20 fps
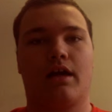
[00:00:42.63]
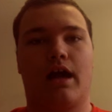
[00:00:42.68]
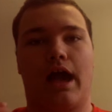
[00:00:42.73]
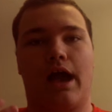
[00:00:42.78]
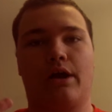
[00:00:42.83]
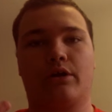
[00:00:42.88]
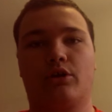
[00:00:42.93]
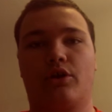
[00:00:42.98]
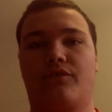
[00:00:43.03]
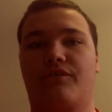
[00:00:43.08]

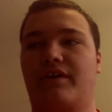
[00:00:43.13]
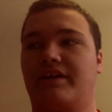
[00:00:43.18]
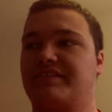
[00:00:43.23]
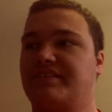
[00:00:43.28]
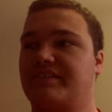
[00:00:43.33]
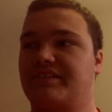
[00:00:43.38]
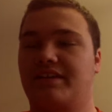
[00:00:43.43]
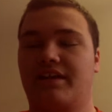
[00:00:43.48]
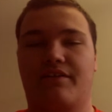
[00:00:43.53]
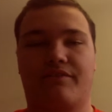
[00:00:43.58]
I don't know if I
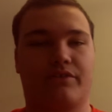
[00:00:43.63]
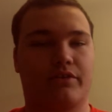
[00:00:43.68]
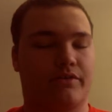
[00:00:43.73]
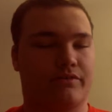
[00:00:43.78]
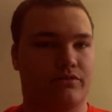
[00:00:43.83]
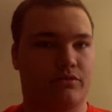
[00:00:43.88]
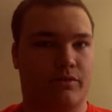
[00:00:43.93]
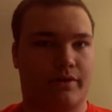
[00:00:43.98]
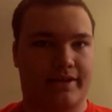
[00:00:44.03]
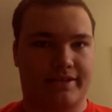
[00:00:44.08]
said Dion
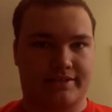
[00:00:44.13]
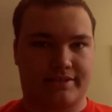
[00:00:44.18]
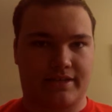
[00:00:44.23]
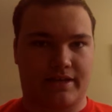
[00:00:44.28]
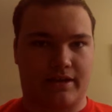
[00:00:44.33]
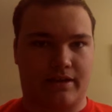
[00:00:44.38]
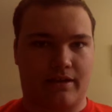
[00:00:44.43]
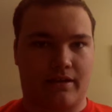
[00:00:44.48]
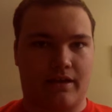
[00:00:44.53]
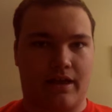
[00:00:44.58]
Phaneuf twice
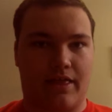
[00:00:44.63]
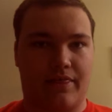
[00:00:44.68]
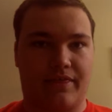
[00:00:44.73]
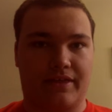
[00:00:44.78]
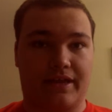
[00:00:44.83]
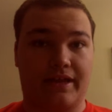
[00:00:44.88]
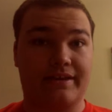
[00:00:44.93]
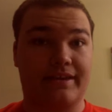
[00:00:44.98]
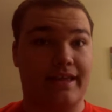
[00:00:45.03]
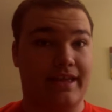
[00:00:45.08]
there. I
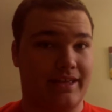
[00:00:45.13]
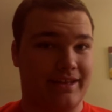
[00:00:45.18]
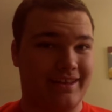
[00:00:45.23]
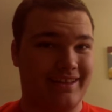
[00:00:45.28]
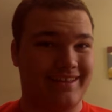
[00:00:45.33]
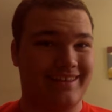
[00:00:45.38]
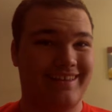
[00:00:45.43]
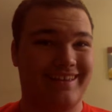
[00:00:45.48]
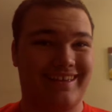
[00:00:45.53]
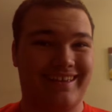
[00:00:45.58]
think I
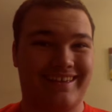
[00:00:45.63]
did.